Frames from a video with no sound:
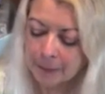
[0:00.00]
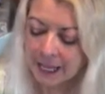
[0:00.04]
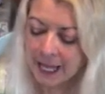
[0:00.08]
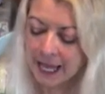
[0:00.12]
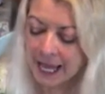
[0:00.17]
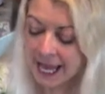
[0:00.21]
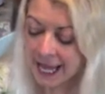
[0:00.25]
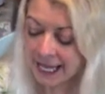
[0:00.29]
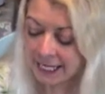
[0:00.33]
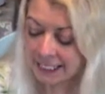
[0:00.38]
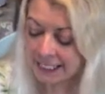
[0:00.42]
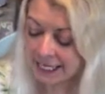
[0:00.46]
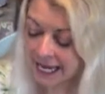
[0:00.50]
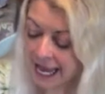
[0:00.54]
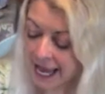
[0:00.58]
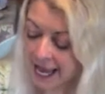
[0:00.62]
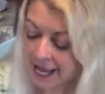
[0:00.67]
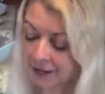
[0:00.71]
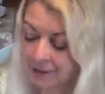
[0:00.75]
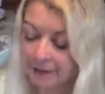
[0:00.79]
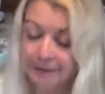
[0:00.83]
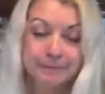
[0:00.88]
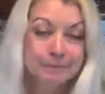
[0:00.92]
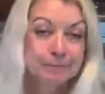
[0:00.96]
And
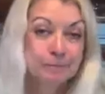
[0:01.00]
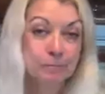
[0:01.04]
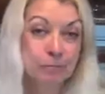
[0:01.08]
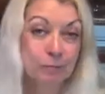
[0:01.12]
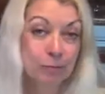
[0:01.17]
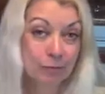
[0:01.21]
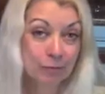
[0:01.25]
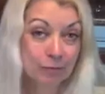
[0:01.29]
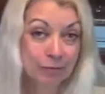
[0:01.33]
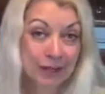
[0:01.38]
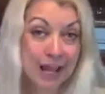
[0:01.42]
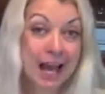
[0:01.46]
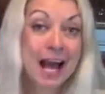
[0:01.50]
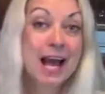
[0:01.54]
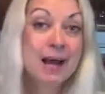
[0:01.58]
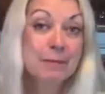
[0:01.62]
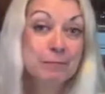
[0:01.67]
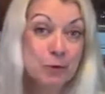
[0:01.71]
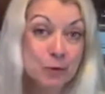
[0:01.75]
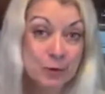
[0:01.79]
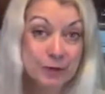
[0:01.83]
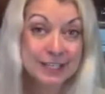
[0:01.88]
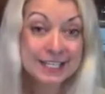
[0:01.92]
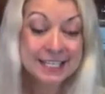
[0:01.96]
now
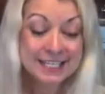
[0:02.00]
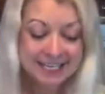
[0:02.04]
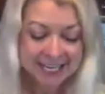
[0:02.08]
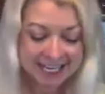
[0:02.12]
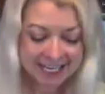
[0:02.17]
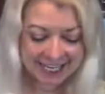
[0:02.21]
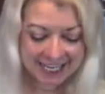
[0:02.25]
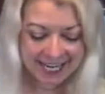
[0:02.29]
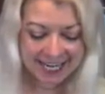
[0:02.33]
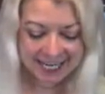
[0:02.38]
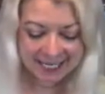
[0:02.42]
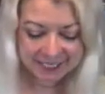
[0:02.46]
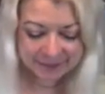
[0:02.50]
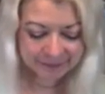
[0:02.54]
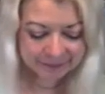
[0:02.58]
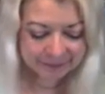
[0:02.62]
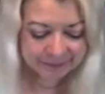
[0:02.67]
I'm going to dig in.